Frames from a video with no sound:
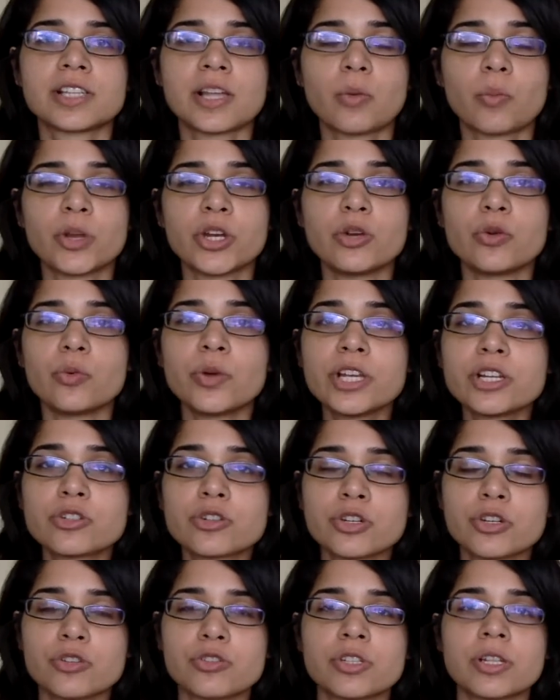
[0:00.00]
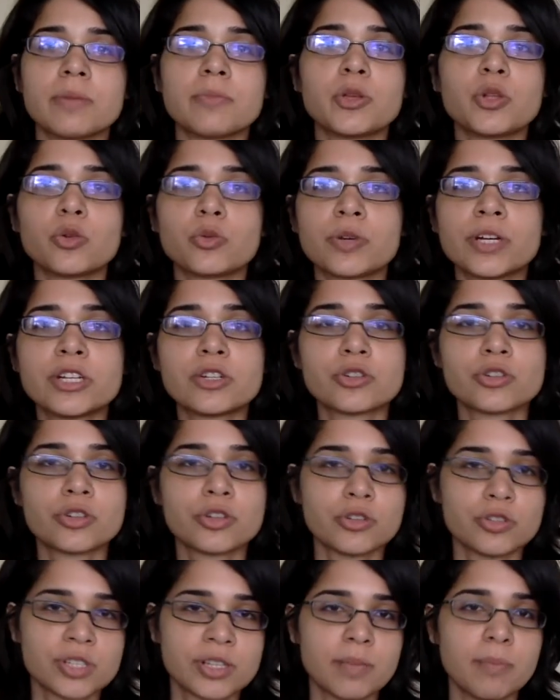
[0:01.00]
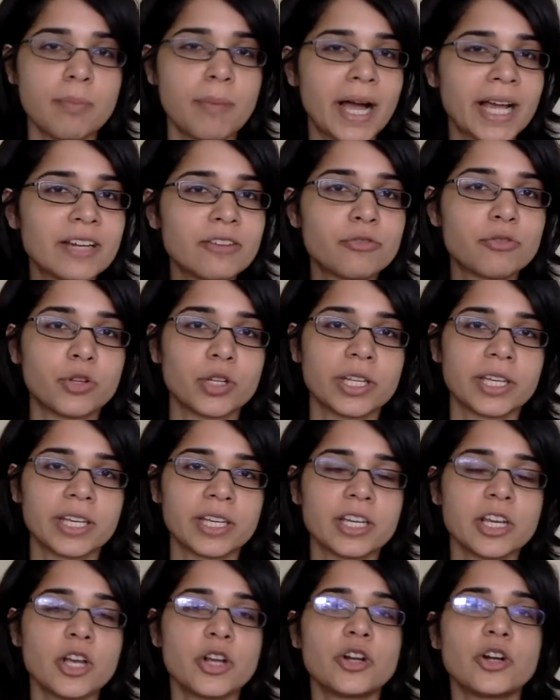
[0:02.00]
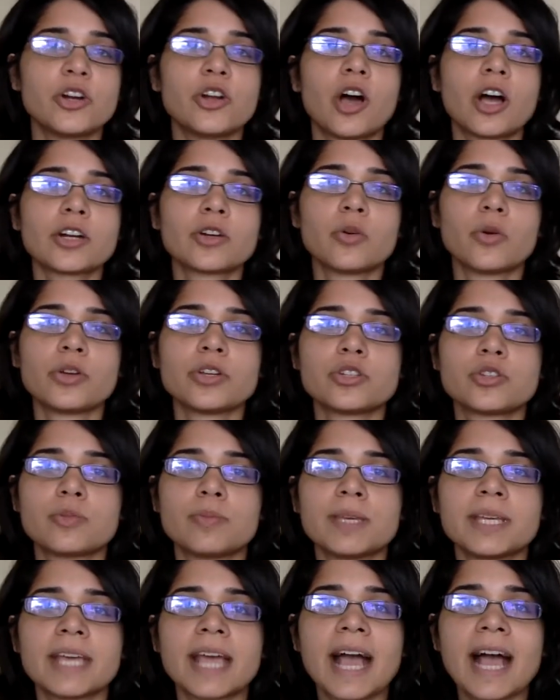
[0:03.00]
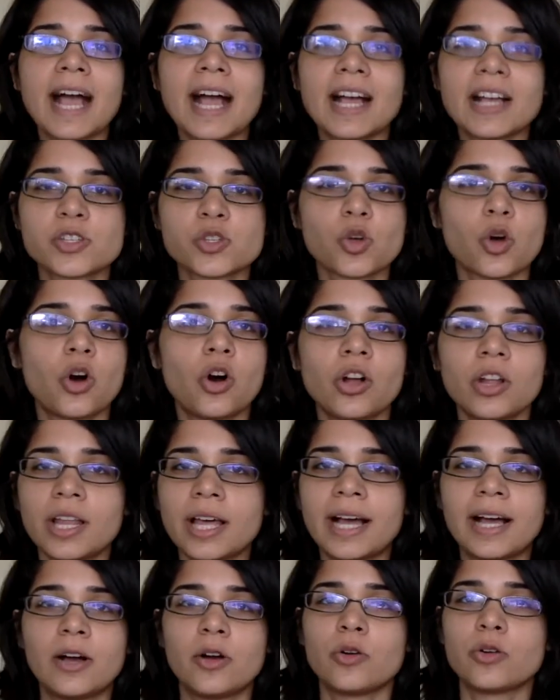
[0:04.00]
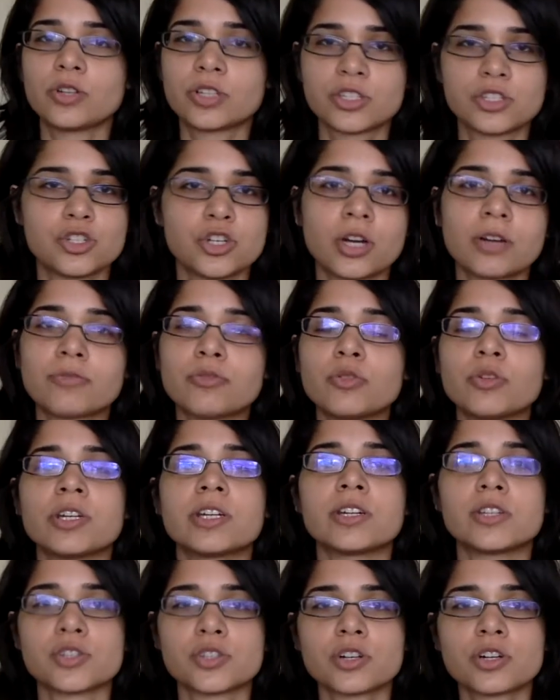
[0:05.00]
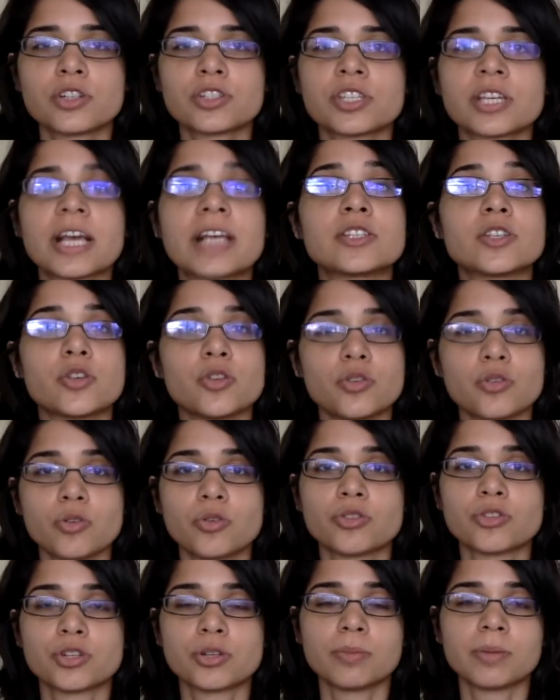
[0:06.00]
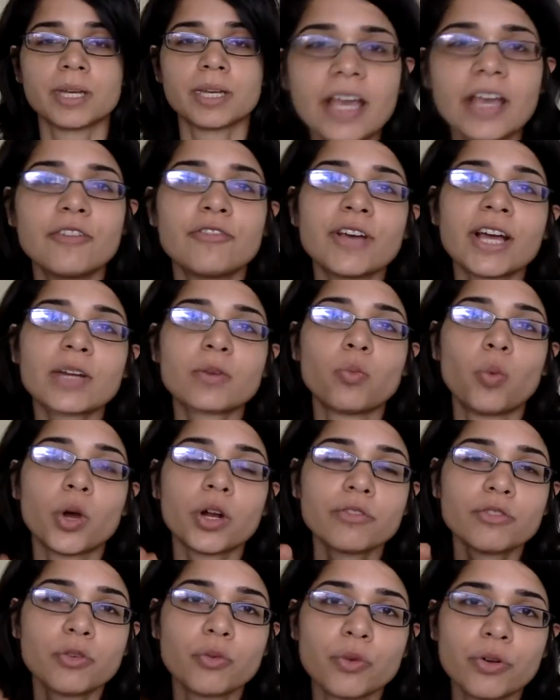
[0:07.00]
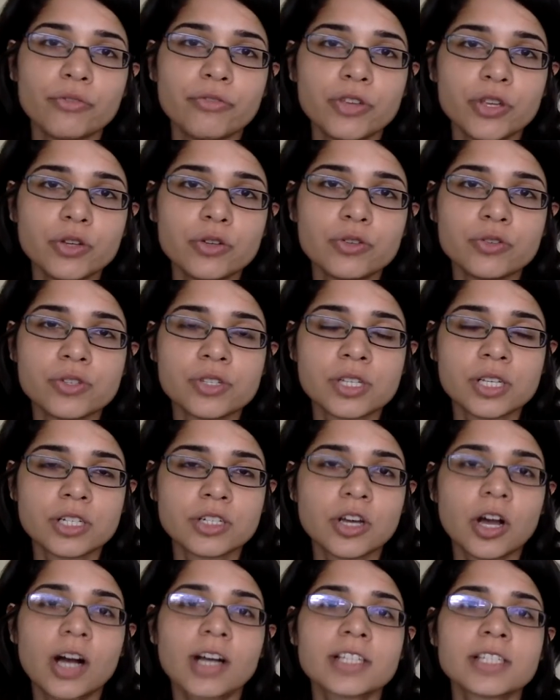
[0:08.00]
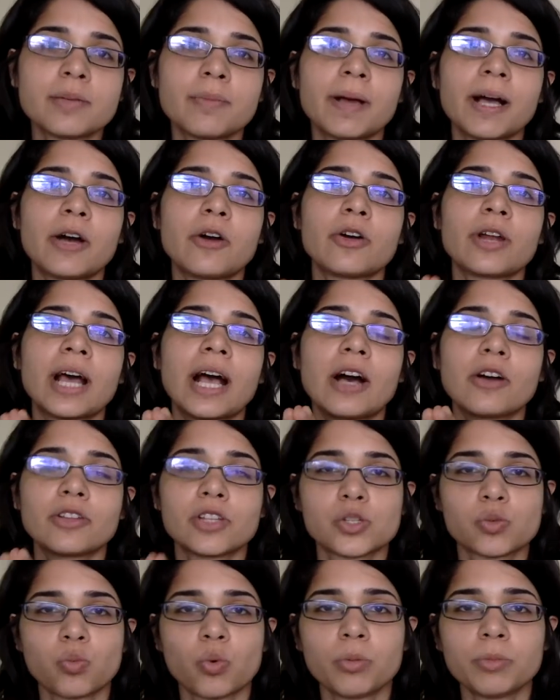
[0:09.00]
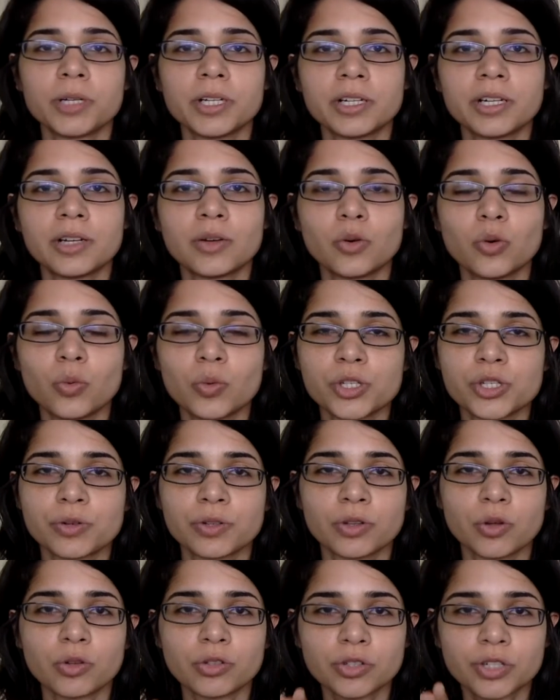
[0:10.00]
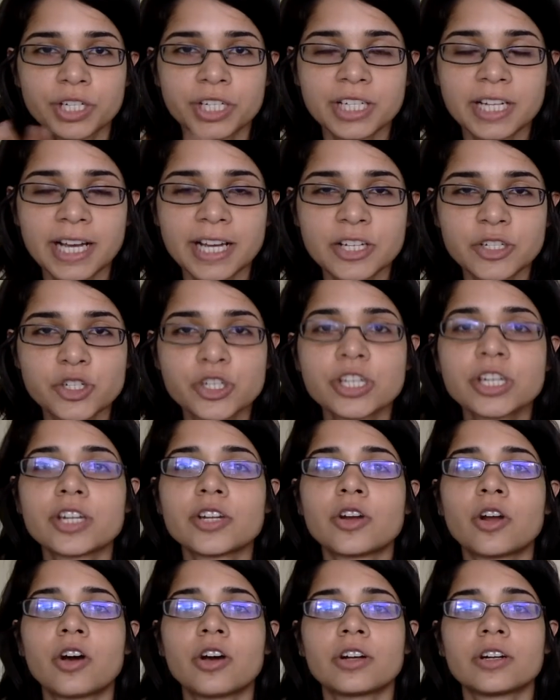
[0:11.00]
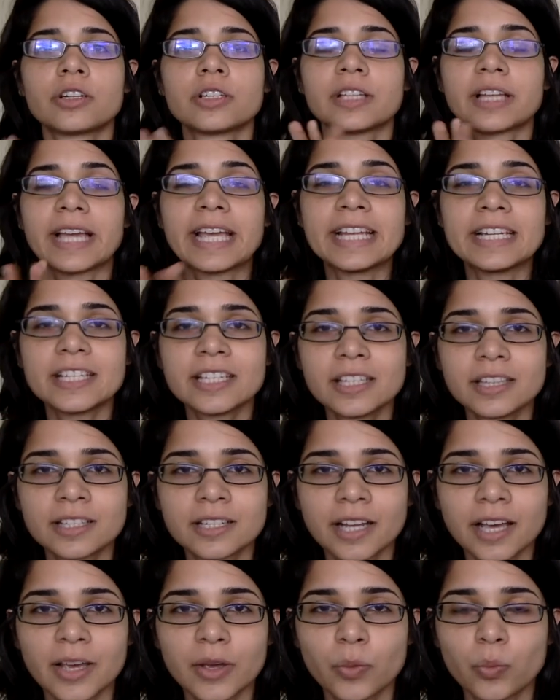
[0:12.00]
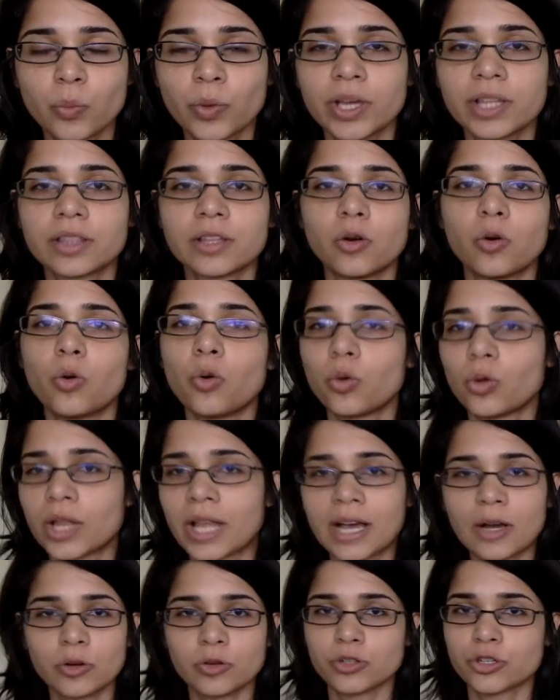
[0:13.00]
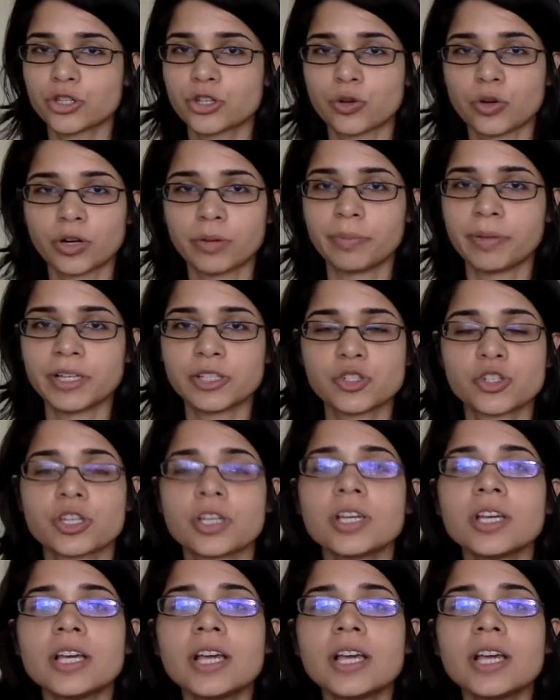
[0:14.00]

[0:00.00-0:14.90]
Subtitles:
that when you reintroduce them, you'll reintroduce them mindfully. You're not going to be as all out junk food and desserts as you used to be. In fact, one of the reviews talks about how this woman who was doing the Whole30 diet cheated on the 18th day with a whole out sugar binge.